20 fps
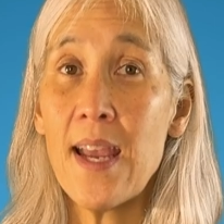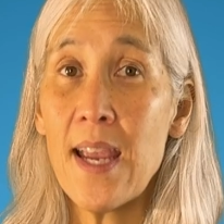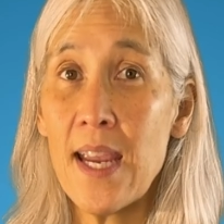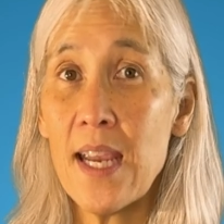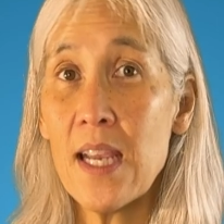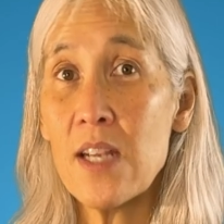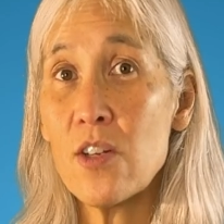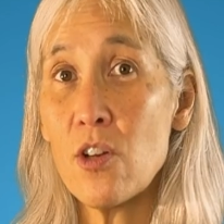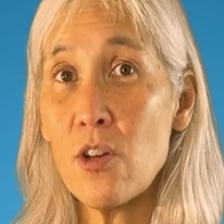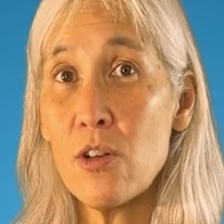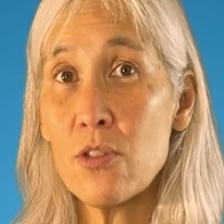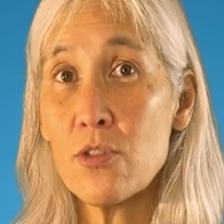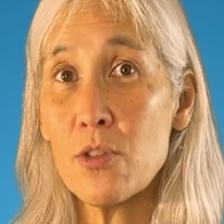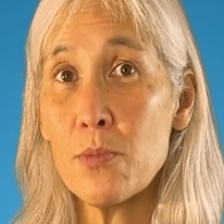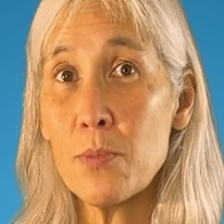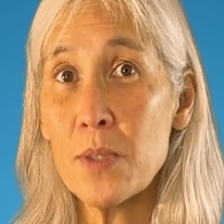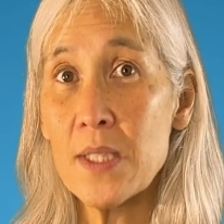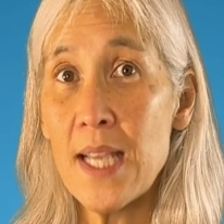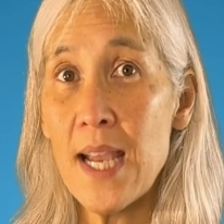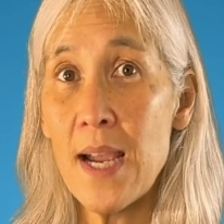and alter
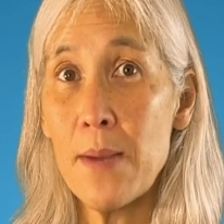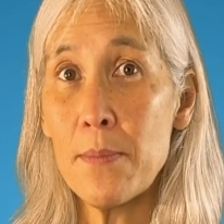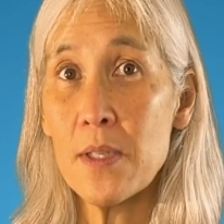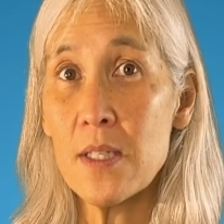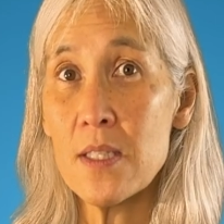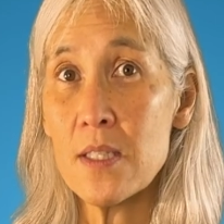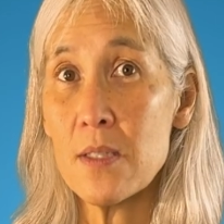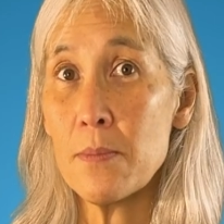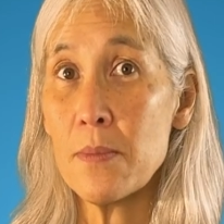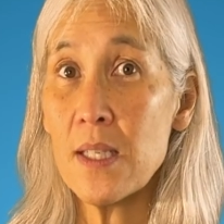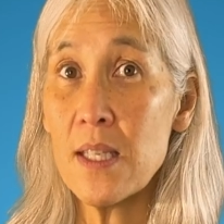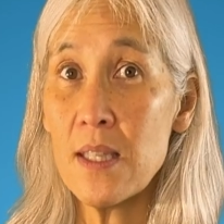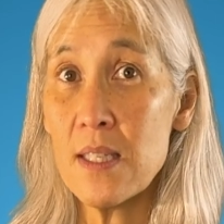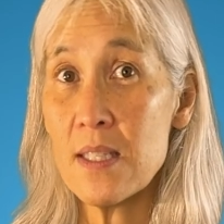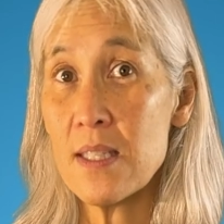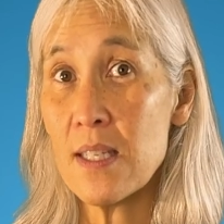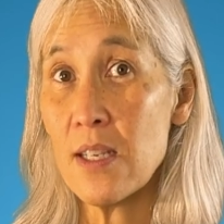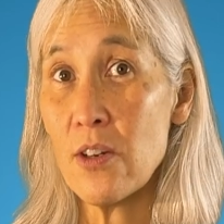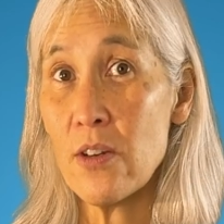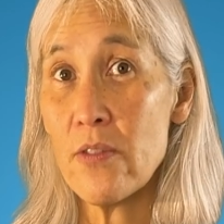metabolism in
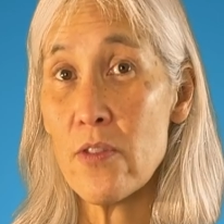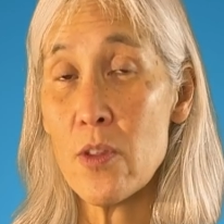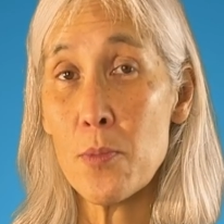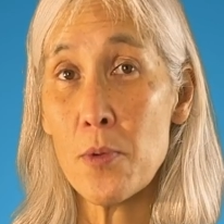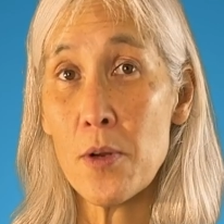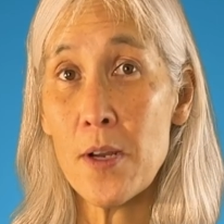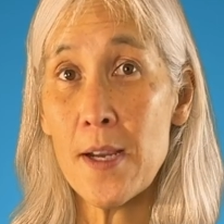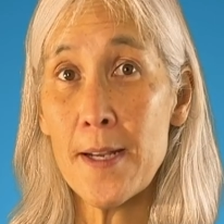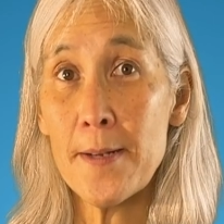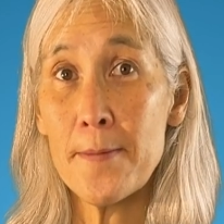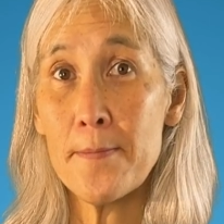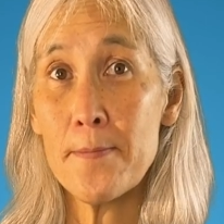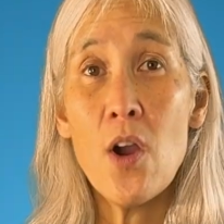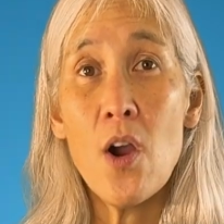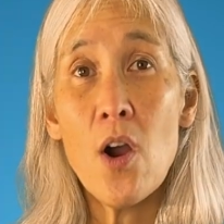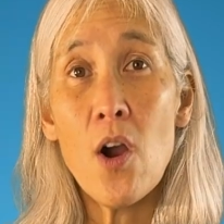this area of the brain.